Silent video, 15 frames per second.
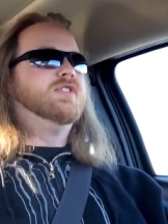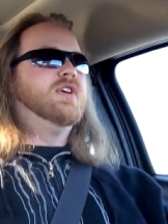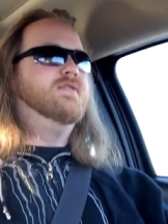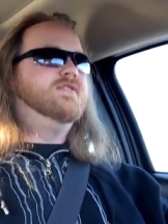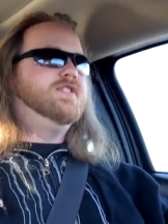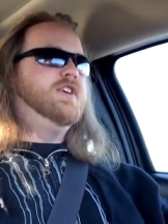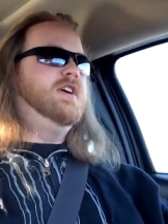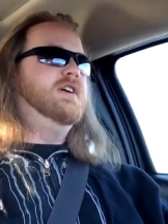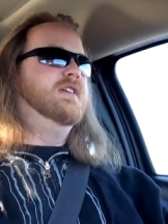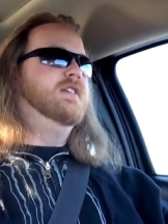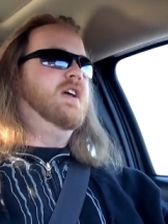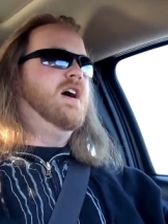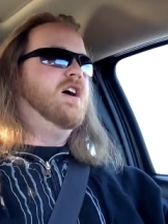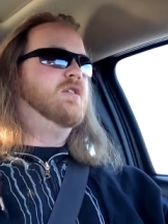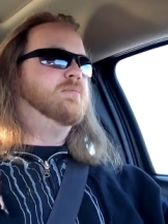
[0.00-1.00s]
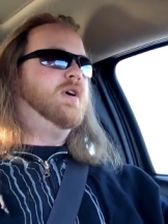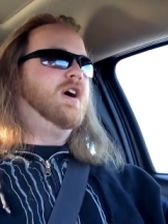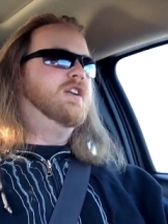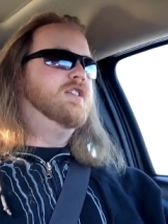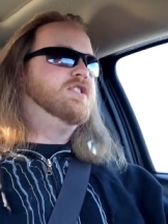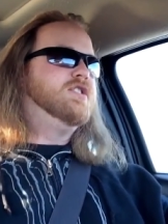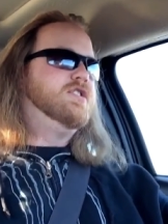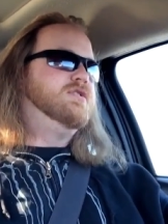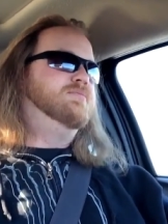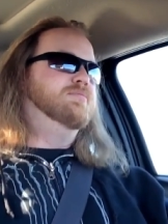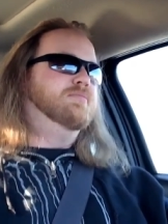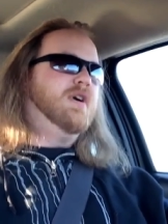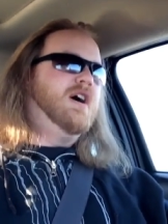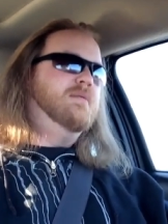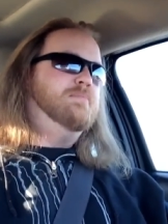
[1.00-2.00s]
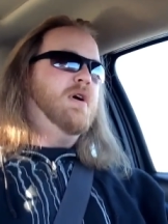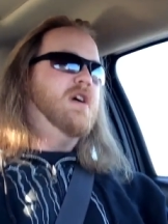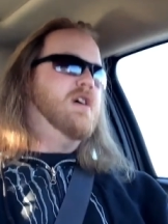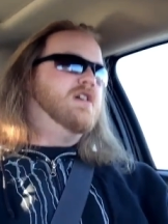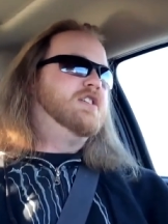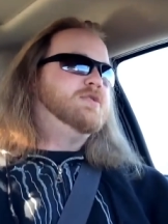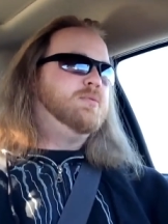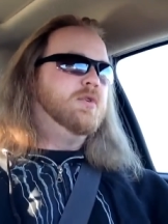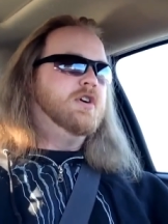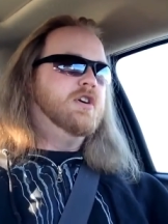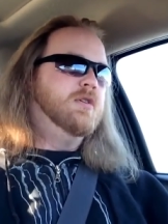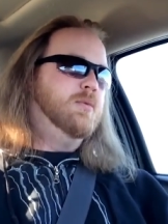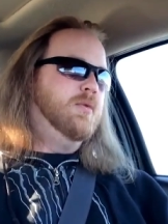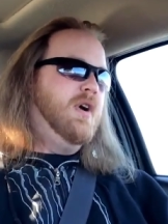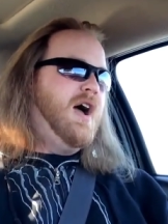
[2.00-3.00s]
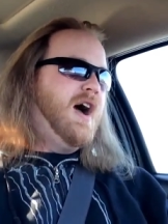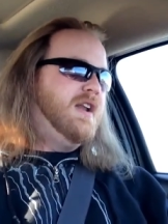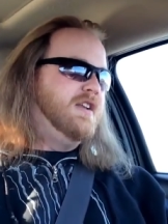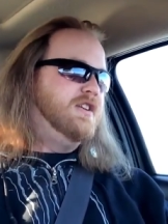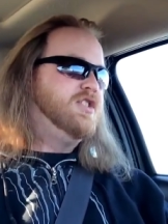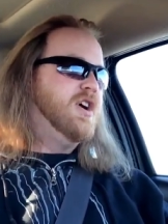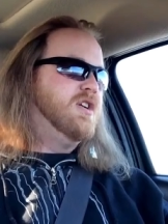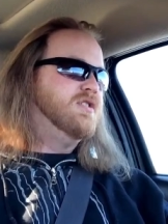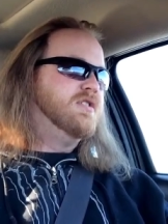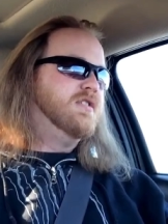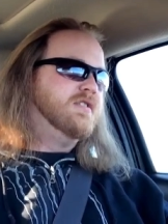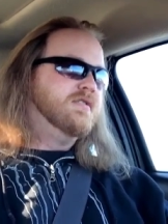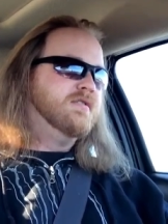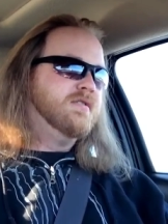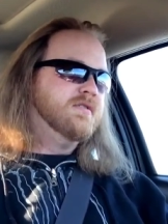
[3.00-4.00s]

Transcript: I've seen how much my parents were at each other